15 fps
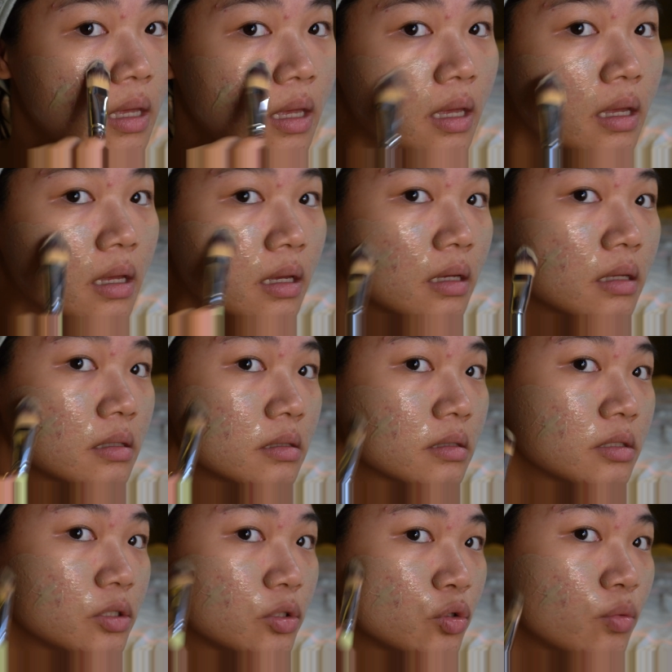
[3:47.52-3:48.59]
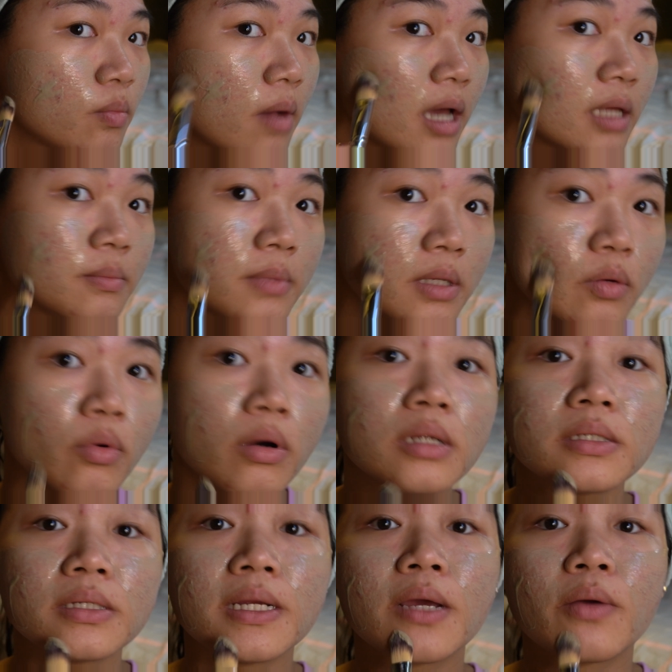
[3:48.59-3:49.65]
And you might be
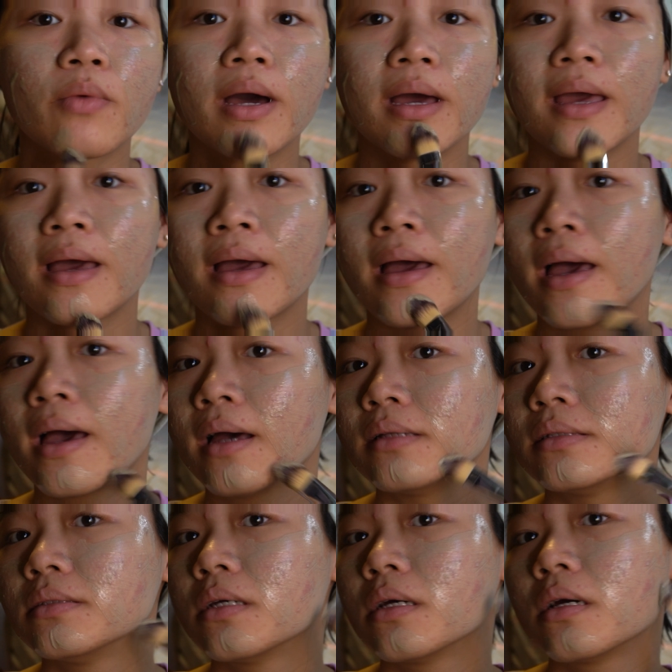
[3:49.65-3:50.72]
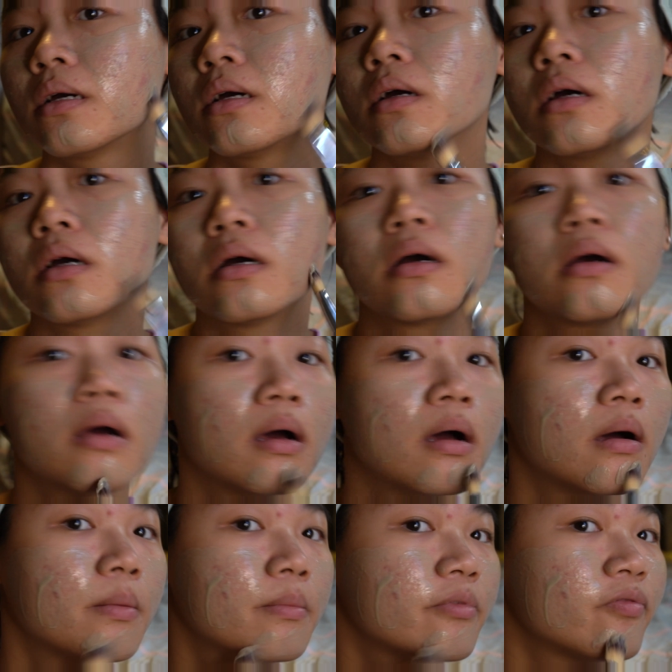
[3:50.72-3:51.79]
wondering why I add
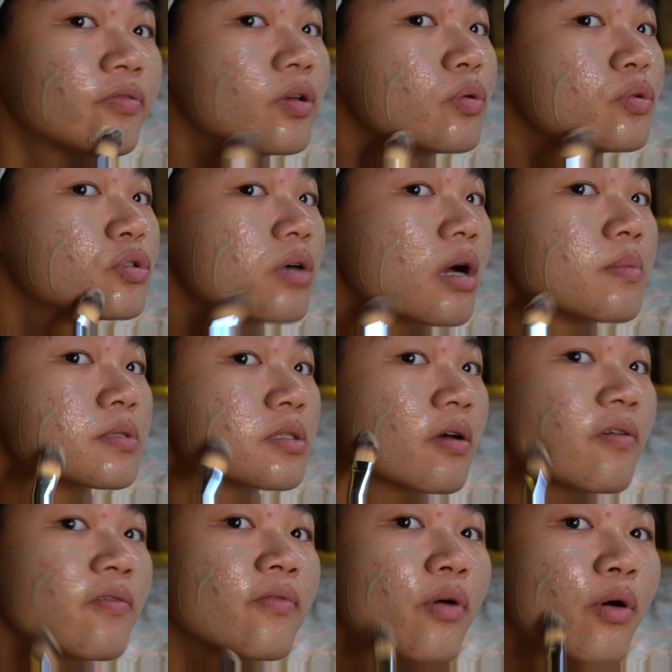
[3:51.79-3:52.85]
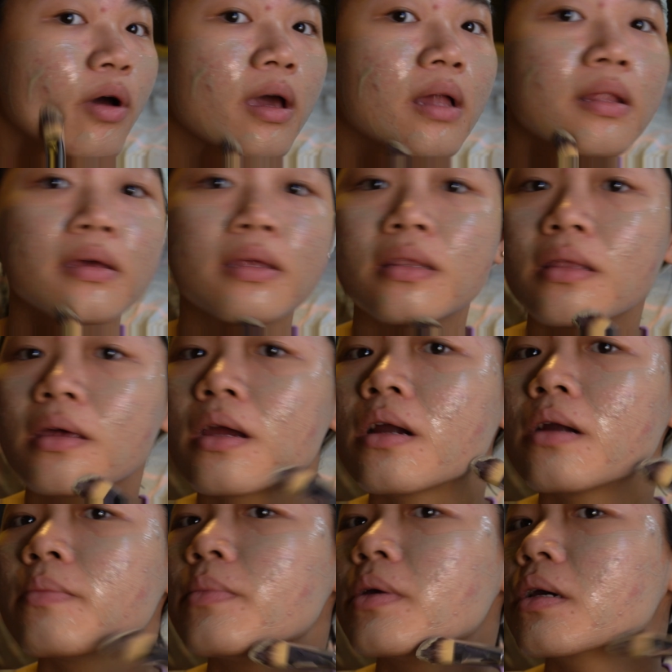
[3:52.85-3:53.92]
few drops of oil in
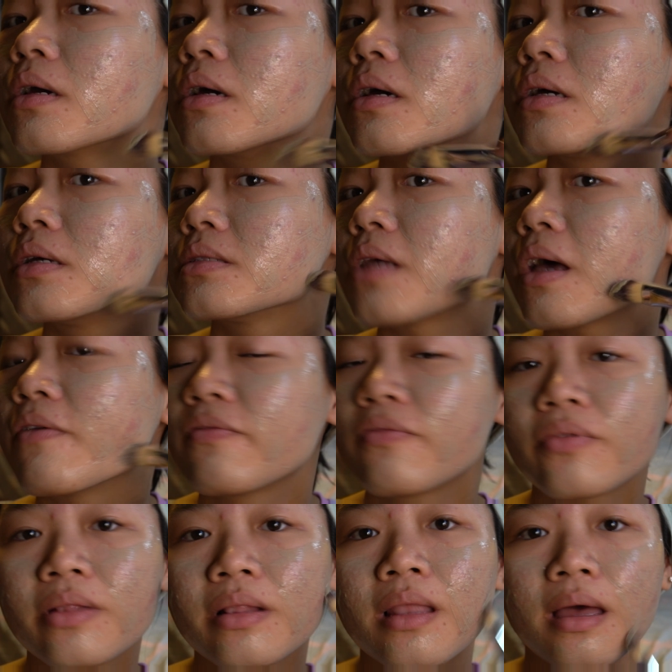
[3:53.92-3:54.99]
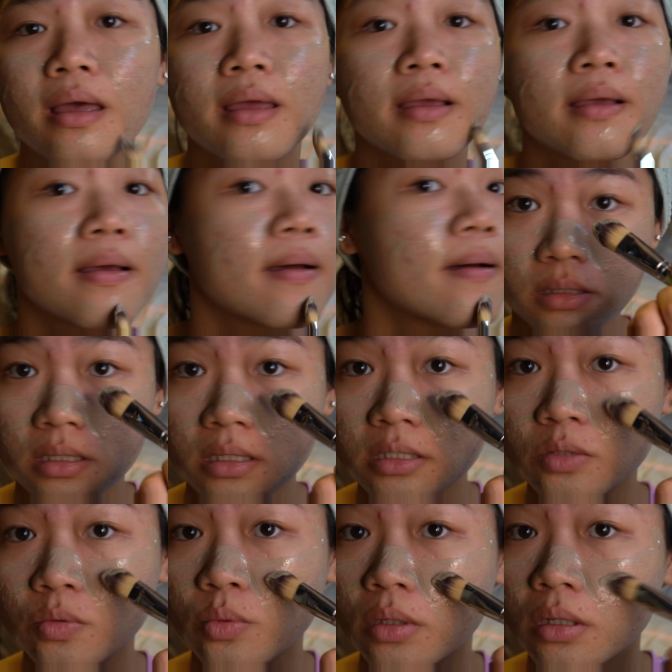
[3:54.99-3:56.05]
there, because I feel like
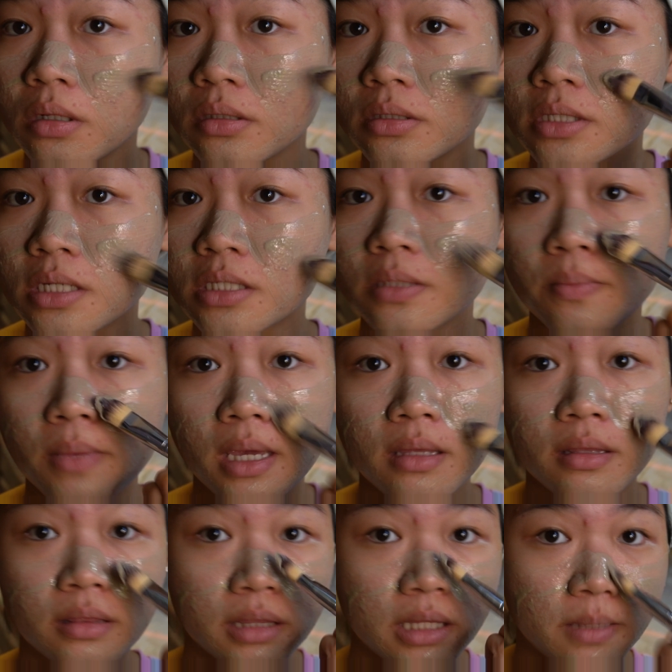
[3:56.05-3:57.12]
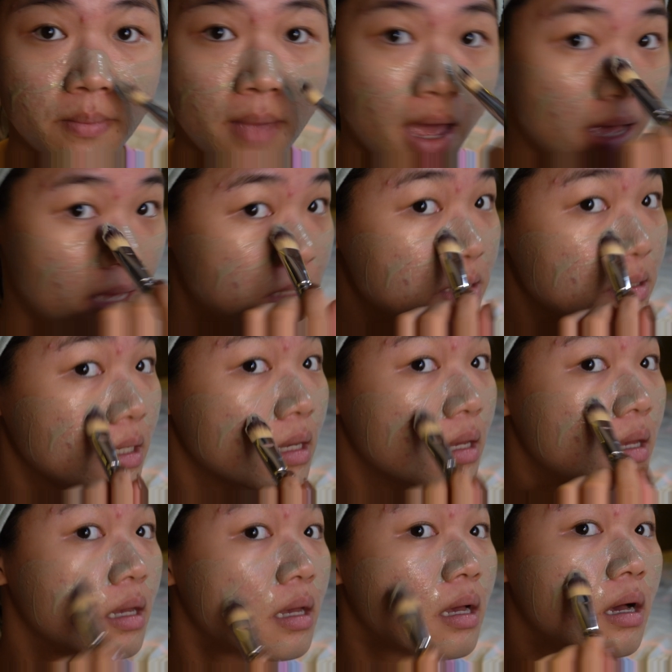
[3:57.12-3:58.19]
this will just make the mask
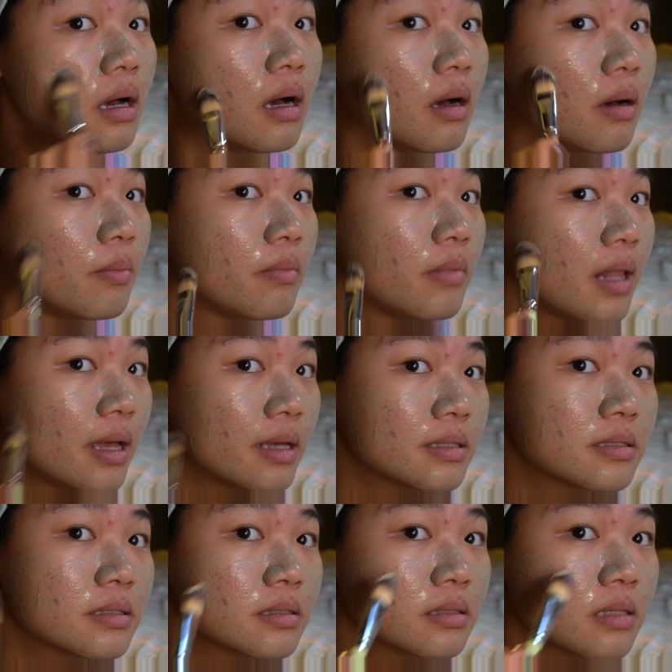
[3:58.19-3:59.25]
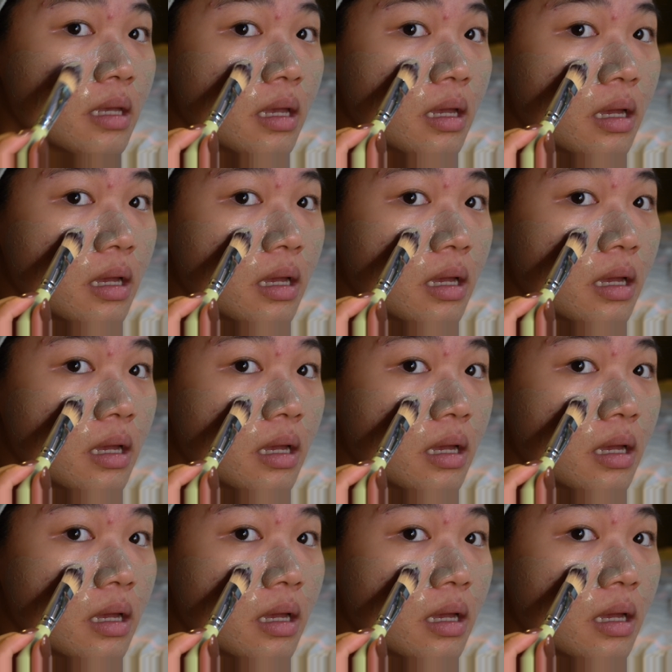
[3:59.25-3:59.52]
less